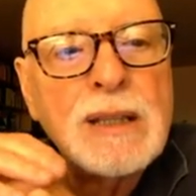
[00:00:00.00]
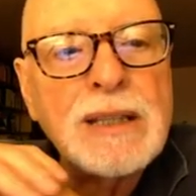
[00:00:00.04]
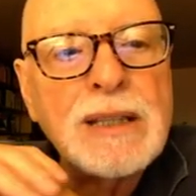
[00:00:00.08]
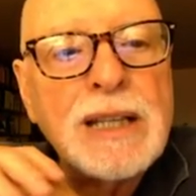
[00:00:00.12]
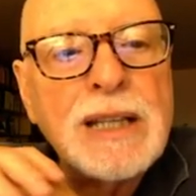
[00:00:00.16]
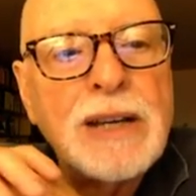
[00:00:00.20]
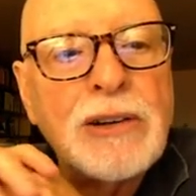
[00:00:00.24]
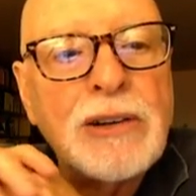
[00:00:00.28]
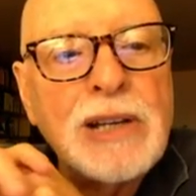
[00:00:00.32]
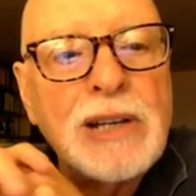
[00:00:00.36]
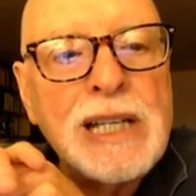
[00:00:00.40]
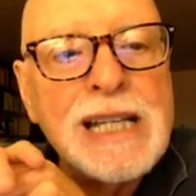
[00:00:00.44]

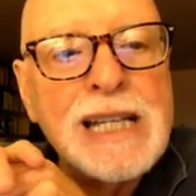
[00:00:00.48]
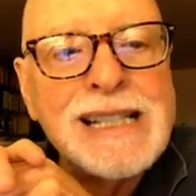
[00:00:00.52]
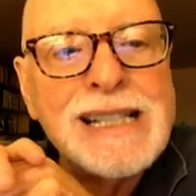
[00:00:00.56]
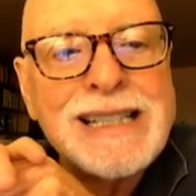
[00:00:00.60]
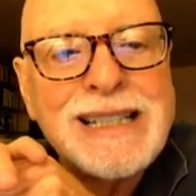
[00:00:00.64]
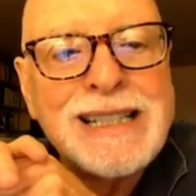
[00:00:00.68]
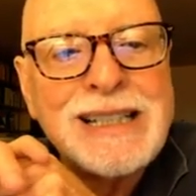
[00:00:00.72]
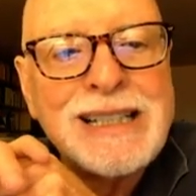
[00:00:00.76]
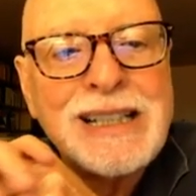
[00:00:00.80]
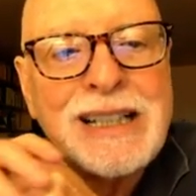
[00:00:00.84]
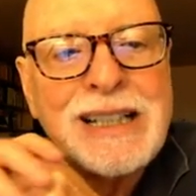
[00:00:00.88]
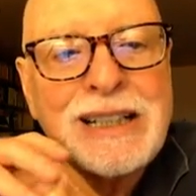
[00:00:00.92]
there he
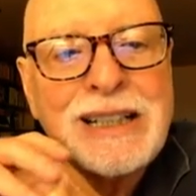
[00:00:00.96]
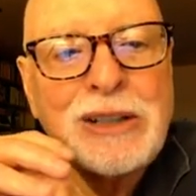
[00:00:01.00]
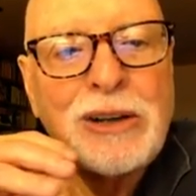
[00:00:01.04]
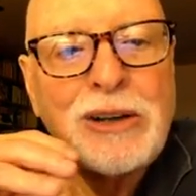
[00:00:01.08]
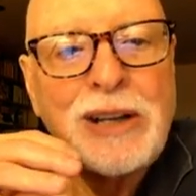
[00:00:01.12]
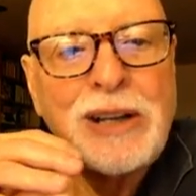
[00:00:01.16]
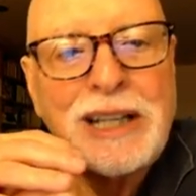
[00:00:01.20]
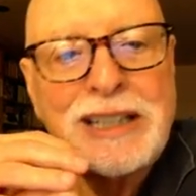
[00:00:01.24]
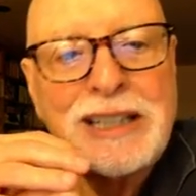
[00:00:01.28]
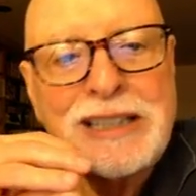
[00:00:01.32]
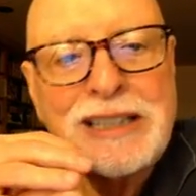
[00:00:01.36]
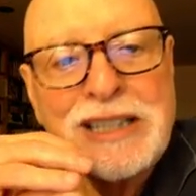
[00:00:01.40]
is uh,
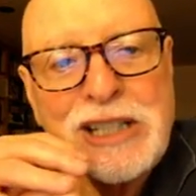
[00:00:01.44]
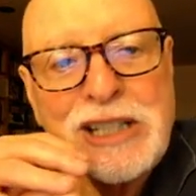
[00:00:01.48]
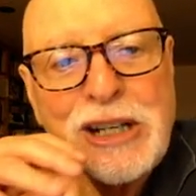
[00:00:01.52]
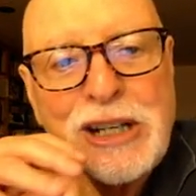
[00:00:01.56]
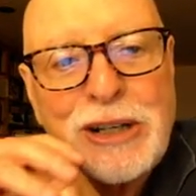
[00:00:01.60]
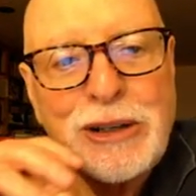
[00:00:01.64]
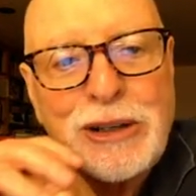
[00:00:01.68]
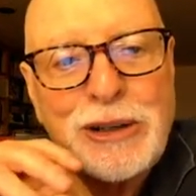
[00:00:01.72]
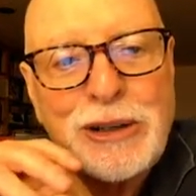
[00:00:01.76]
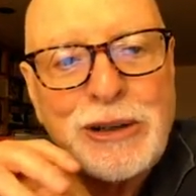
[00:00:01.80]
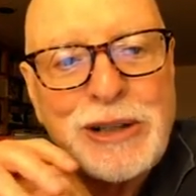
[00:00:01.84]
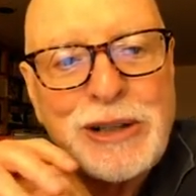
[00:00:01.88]
calling the
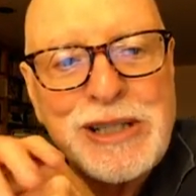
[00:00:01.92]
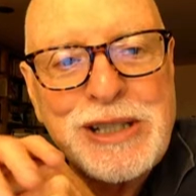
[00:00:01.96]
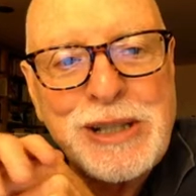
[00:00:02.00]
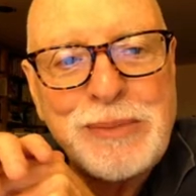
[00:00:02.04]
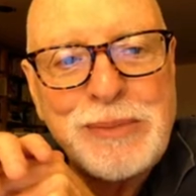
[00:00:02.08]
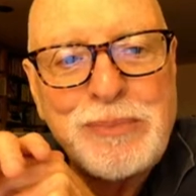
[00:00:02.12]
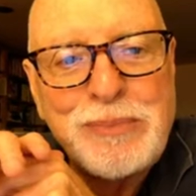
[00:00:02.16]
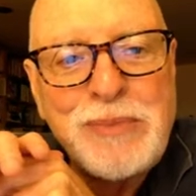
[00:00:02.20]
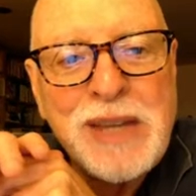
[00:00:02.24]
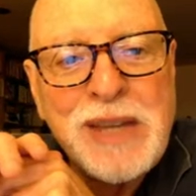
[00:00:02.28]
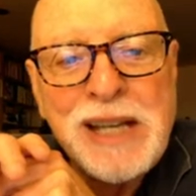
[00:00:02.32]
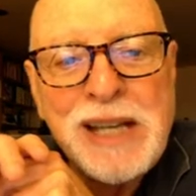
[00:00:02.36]

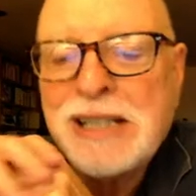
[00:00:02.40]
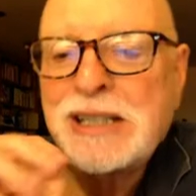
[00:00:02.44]
terrorism